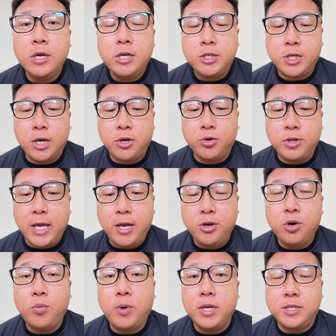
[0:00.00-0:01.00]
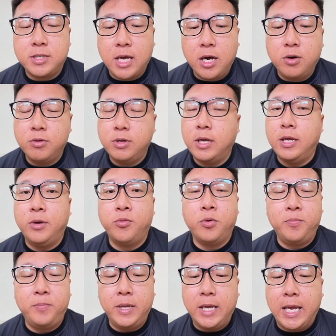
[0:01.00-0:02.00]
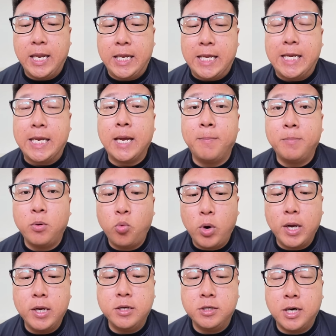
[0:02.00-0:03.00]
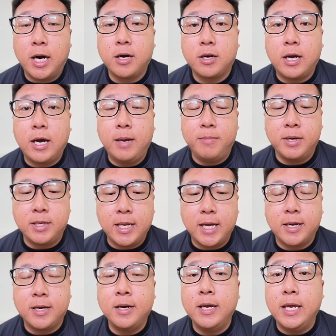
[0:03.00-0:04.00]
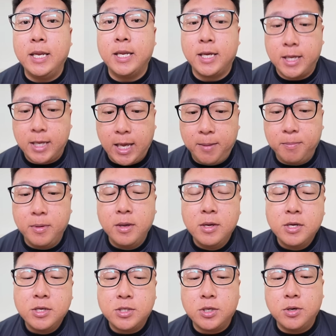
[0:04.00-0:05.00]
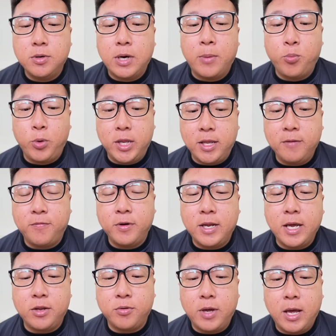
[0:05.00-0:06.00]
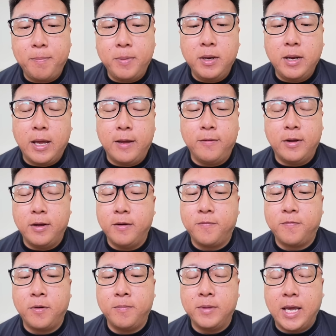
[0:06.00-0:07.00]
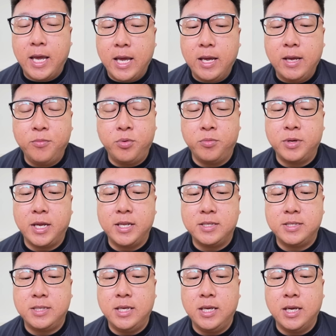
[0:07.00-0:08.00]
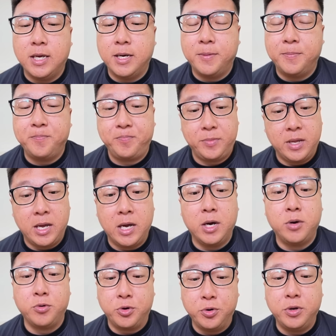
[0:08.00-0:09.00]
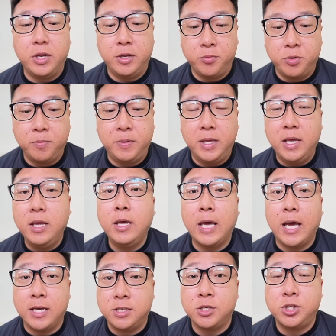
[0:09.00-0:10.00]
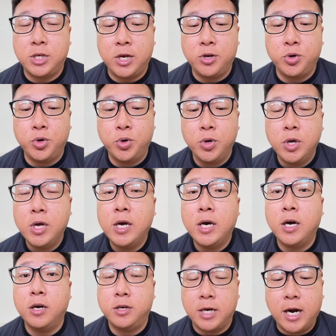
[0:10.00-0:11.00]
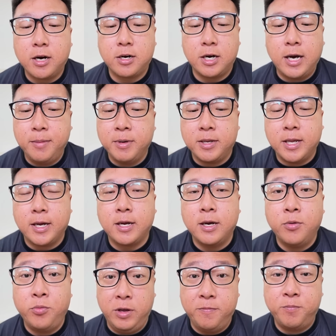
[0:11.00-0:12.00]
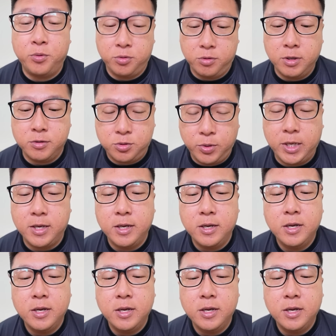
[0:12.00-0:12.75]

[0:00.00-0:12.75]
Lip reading: Shadow Dano one is out. It will be the #1 Dark type attacker in the game. So I'm waiting for that to happen, and from there we will then see how good it will be as a Shadow Dark type attacker with Brutal Swing.